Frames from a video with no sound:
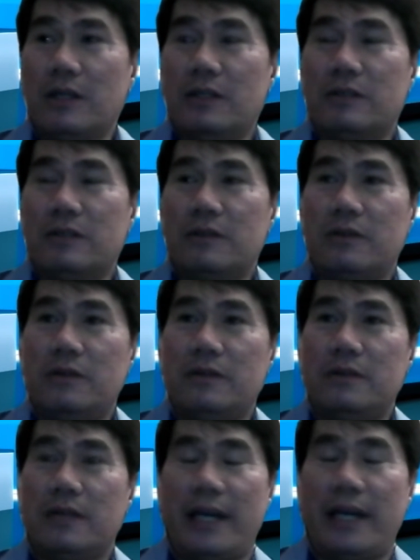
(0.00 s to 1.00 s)

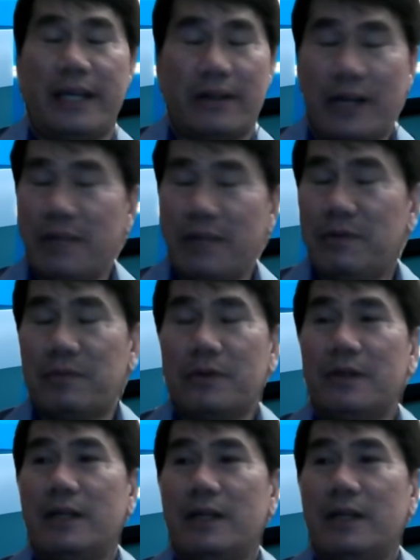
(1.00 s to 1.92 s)
So I cried before.